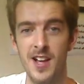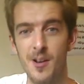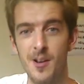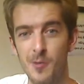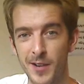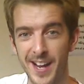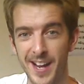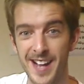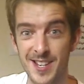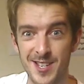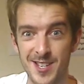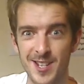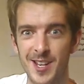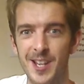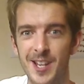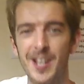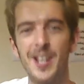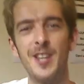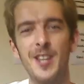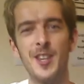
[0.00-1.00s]
We're getting to
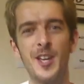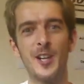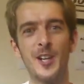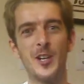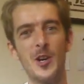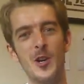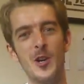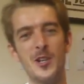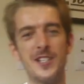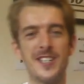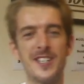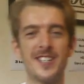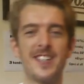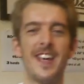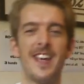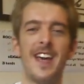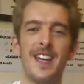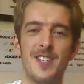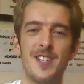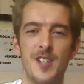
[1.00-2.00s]
the, the good
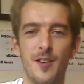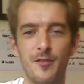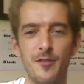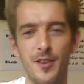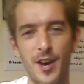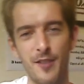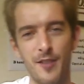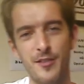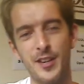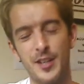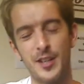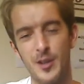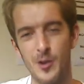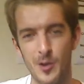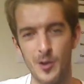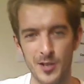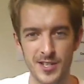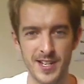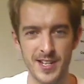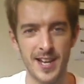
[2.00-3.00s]
stage of, of the
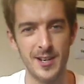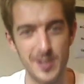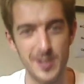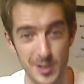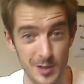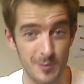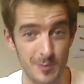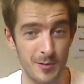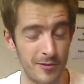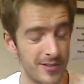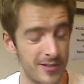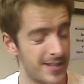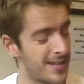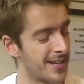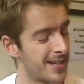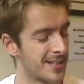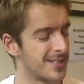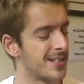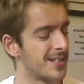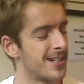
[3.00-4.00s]
course now, you should be really
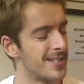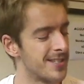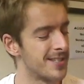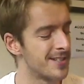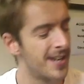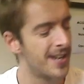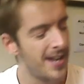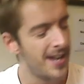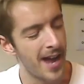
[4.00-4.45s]
excited.